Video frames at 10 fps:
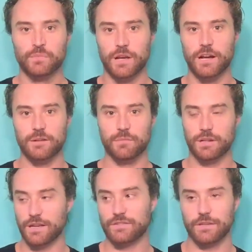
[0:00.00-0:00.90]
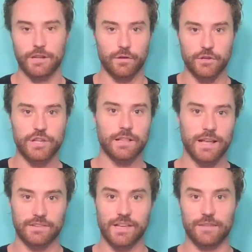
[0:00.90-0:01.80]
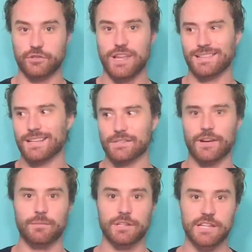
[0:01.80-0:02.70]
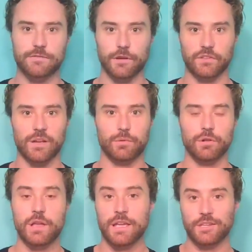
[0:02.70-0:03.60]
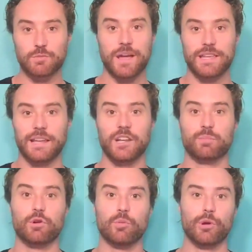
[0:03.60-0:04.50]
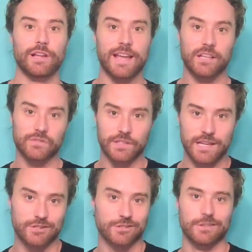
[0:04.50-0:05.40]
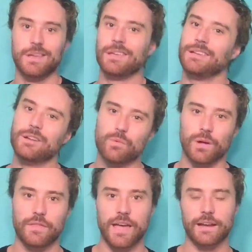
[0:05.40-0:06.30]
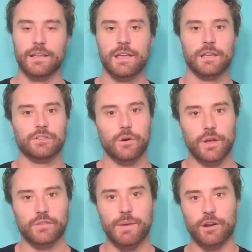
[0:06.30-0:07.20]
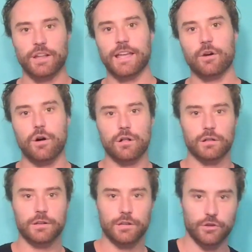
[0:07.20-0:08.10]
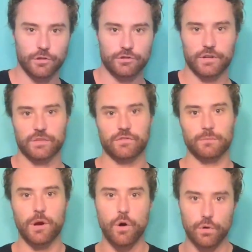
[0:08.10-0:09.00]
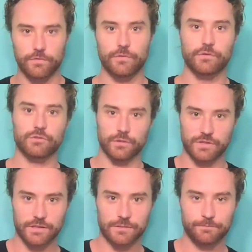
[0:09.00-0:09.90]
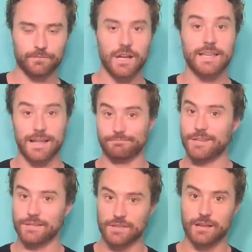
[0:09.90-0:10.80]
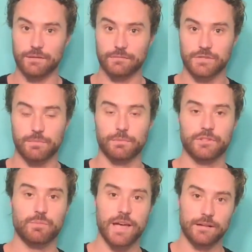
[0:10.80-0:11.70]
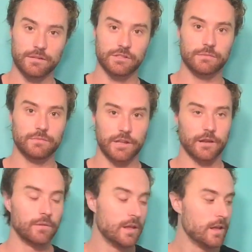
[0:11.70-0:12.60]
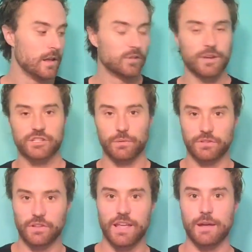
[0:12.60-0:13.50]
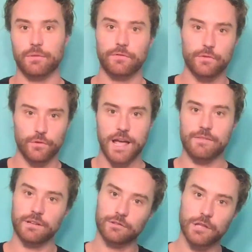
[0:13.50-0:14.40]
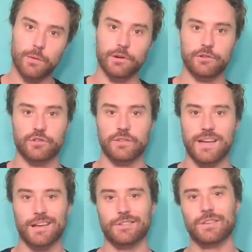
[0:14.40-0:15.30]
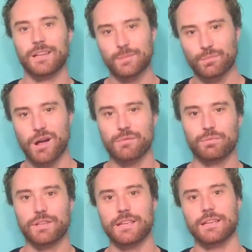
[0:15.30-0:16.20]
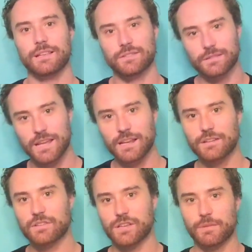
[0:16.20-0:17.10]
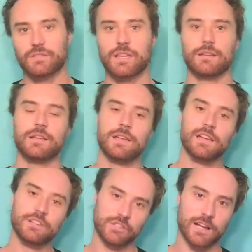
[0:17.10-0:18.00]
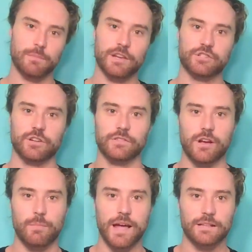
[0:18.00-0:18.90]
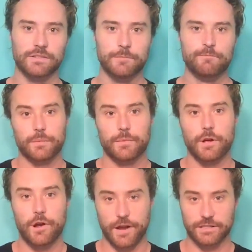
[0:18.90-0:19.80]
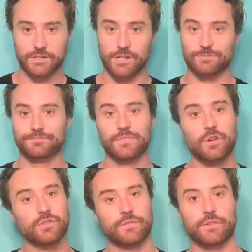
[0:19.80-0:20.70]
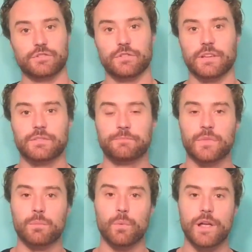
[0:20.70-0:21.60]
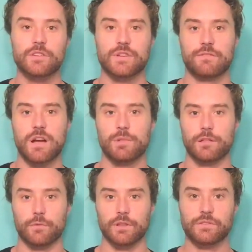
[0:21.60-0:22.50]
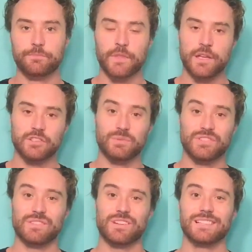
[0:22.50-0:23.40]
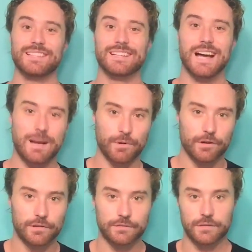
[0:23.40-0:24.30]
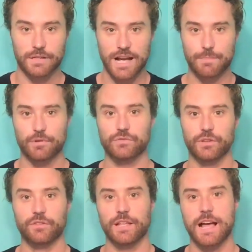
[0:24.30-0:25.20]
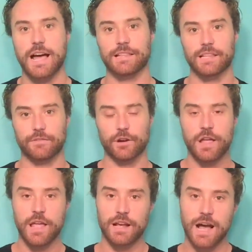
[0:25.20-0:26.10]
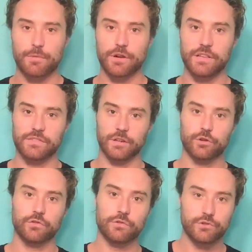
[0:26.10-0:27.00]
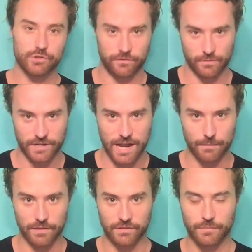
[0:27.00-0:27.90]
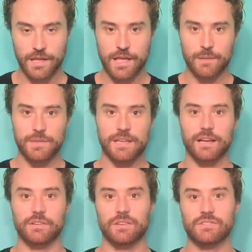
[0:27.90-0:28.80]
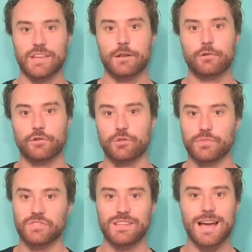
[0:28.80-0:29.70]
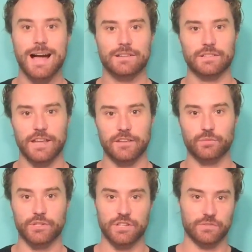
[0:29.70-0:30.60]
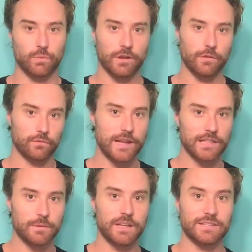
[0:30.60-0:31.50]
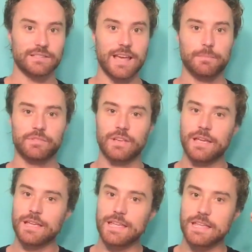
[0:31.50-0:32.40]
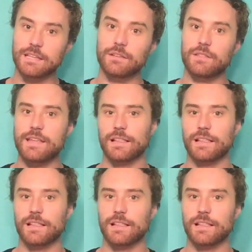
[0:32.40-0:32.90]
Because, you know, if you like I said, if you're taking lots of vitamin D, for example, you might get inappropriate calcification. You don't want that. So it's better to get all your nutrients from whole food sources. Again, not saying supplements are bad, because, you know, especially with today, with food having lower nutrient values, probably it's needed to some extent. Just got to make sure it's all balanced. All right, so those are the first two things. But we also have a couple other ones, specifically copper. Copper is really, really high in liver. Copper is crucial for metabolism because cytochrome C oxidase, which is one of the rate-limiting steps in the